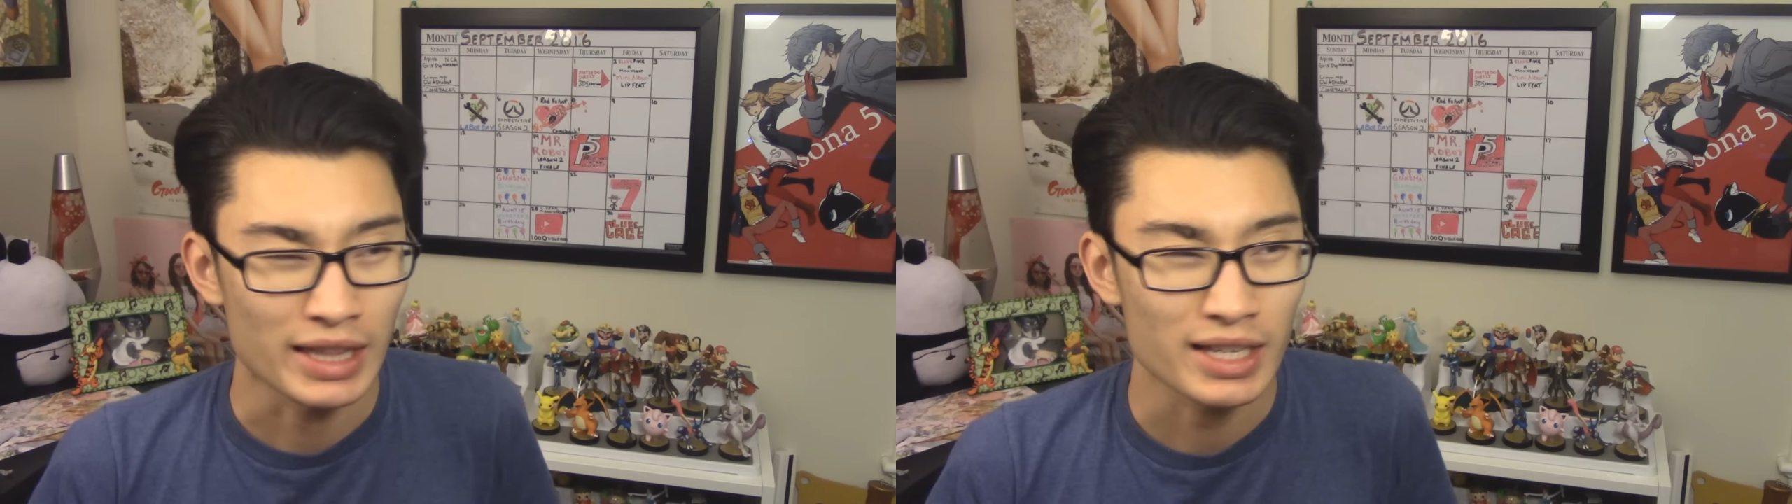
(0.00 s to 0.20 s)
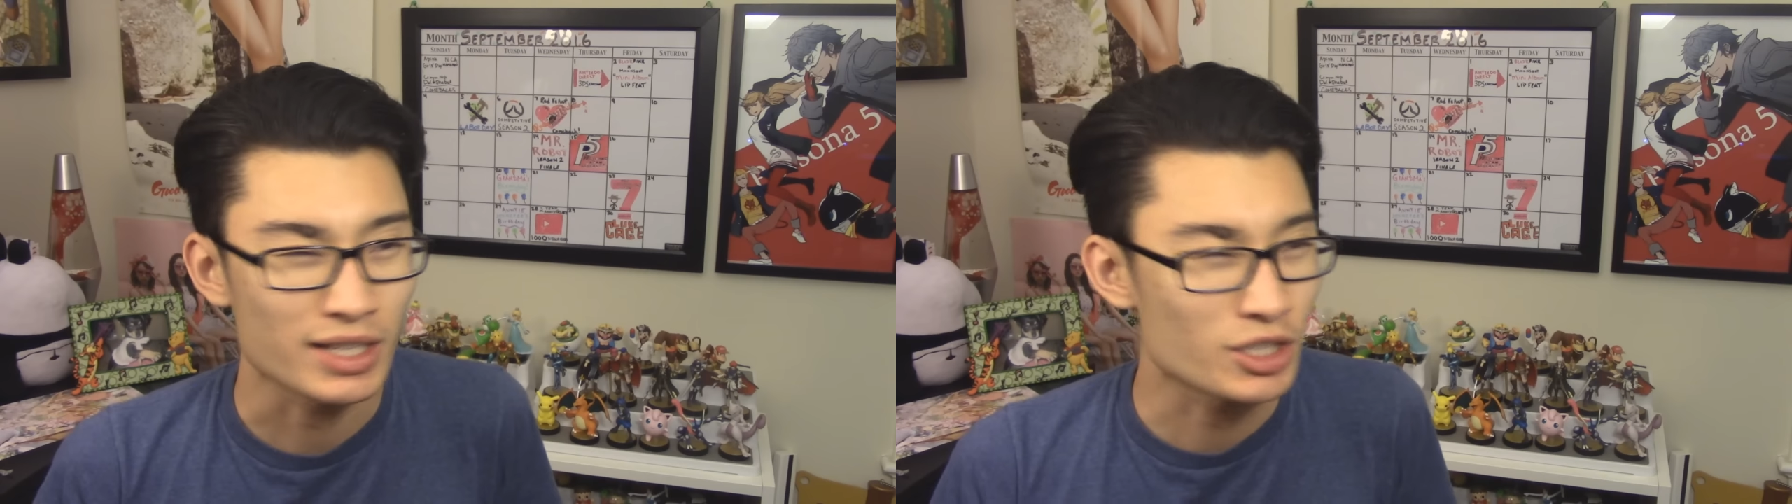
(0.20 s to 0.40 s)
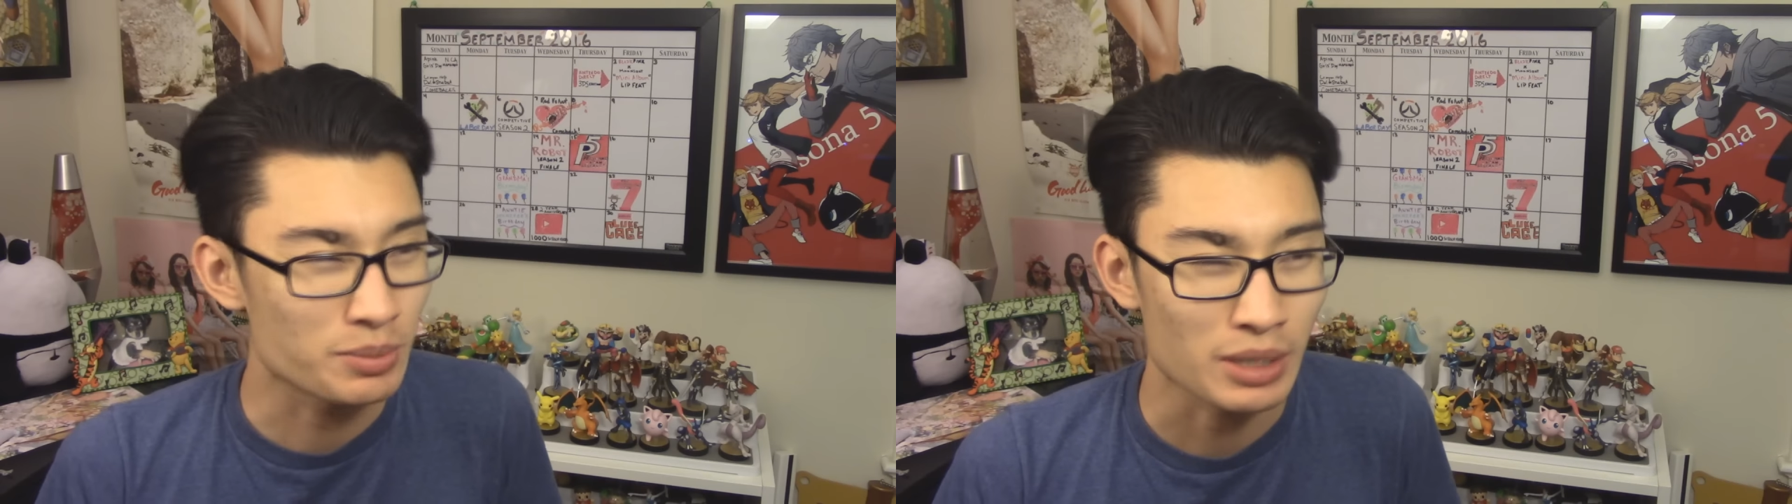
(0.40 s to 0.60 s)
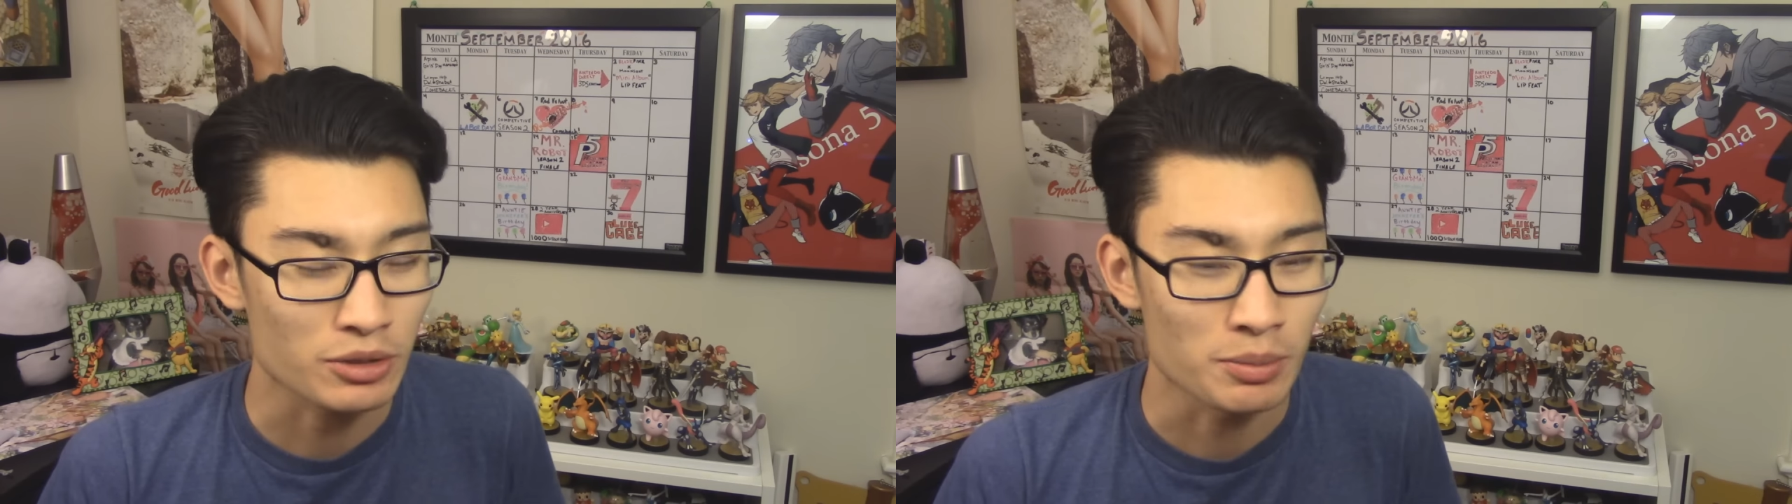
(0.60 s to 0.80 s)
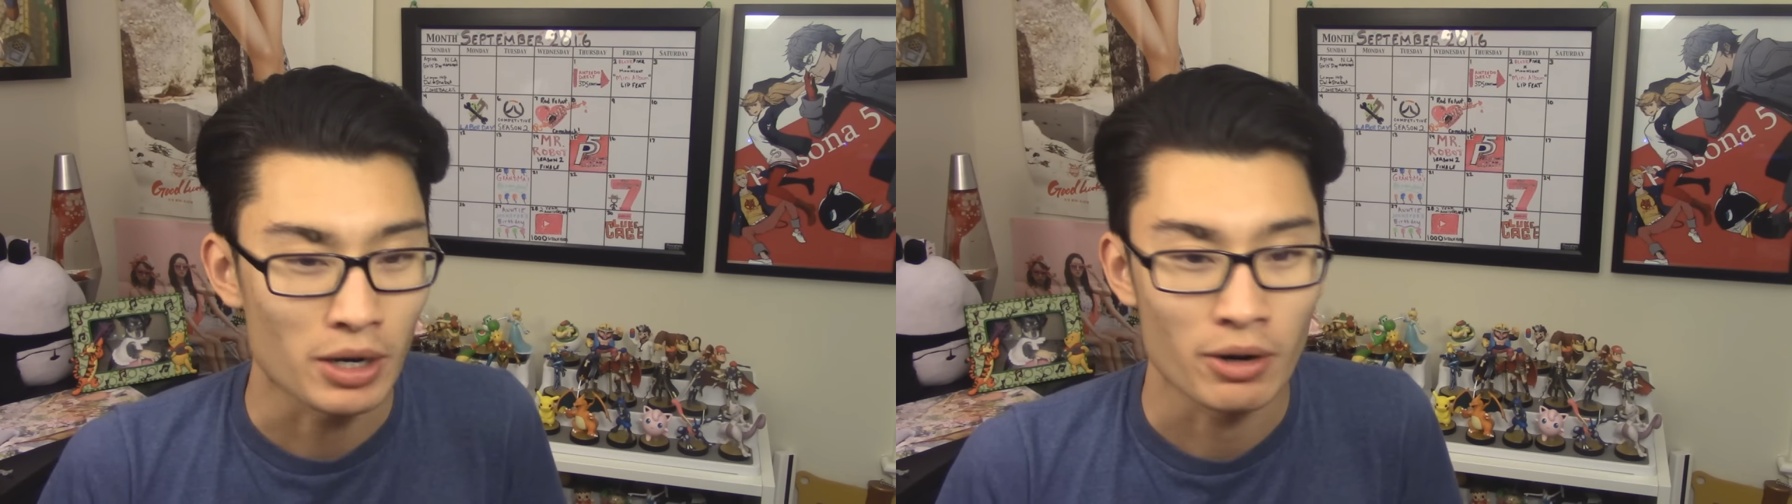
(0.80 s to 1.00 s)
I think it ships out
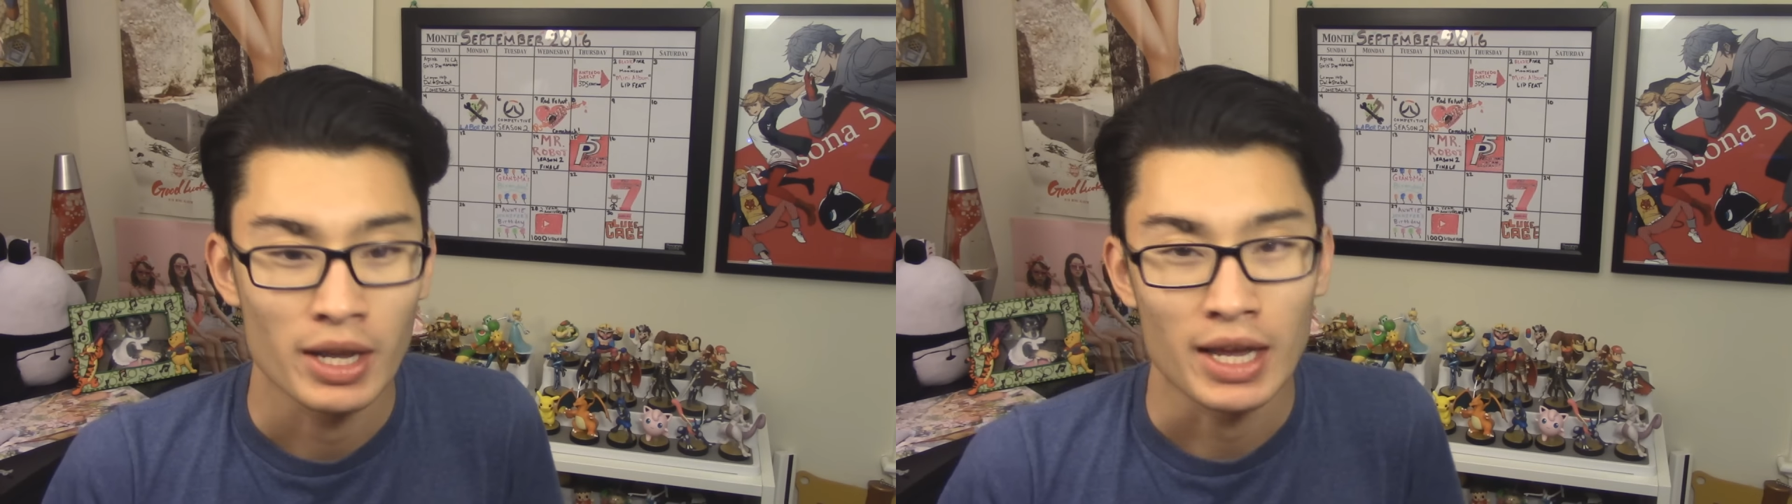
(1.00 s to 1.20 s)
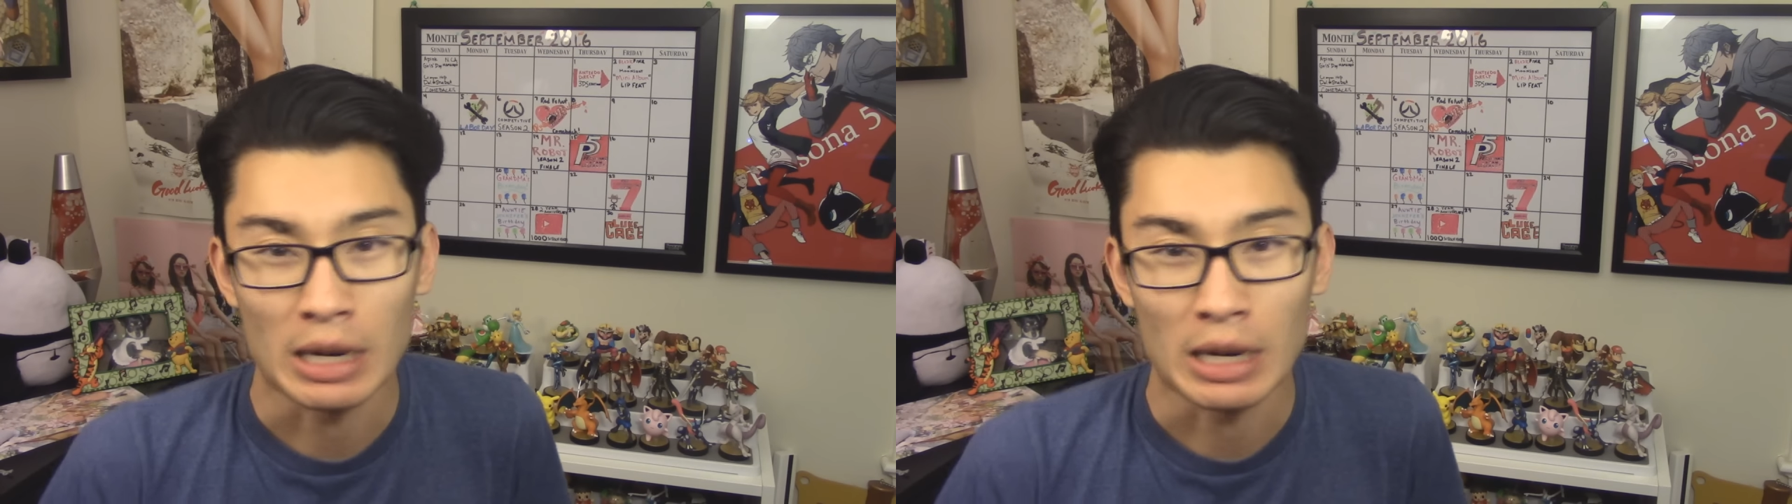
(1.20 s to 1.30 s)
tomorrow.